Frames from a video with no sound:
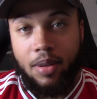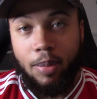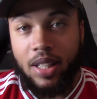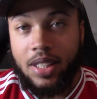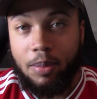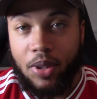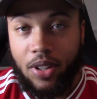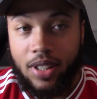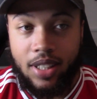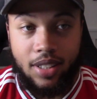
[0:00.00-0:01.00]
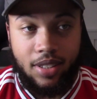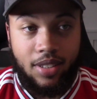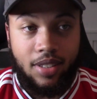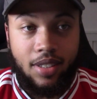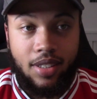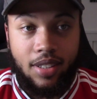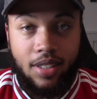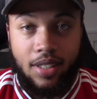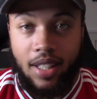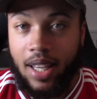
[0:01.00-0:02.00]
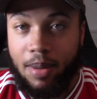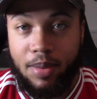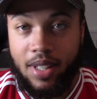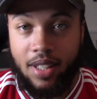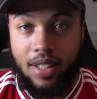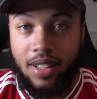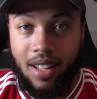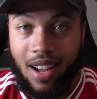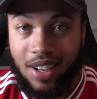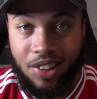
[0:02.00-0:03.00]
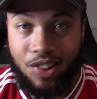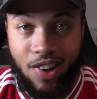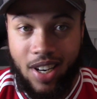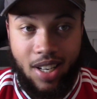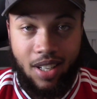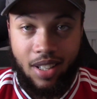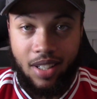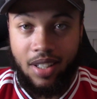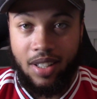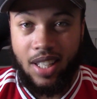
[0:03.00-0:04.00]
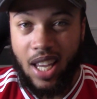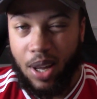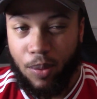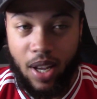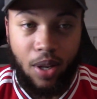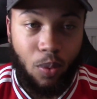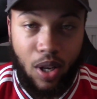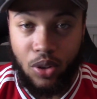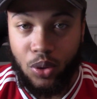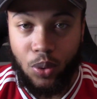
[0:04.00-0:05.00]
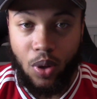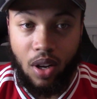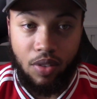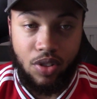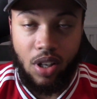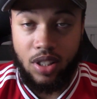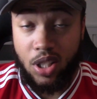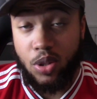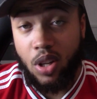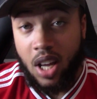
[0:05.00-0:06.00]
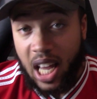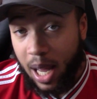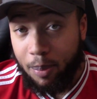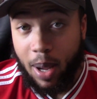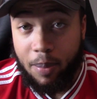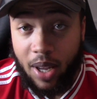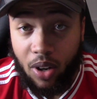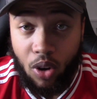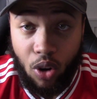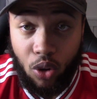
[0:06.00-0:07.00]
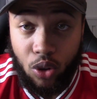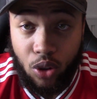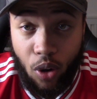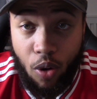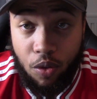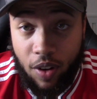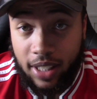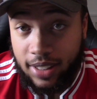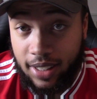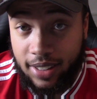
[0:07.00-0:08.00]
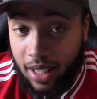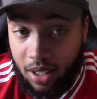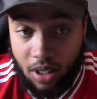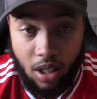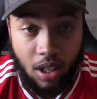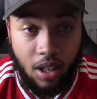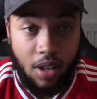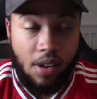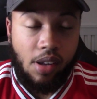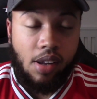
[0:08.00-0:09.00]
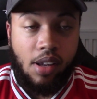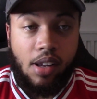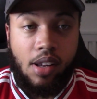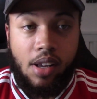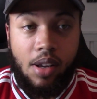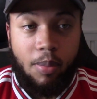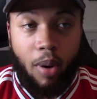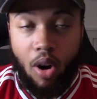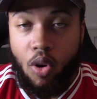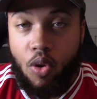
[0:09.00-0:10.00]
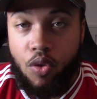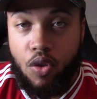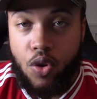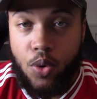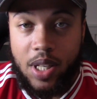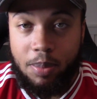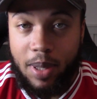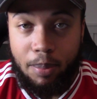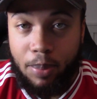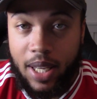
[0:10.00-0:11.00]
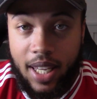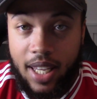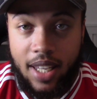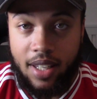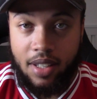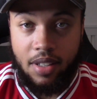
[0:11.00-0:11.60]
But to be honest, you get me? Nothing great. Yeah, we had 1-2 half chances. Aubameyang got a good goal thanks to Saka. But overall, it's been peak.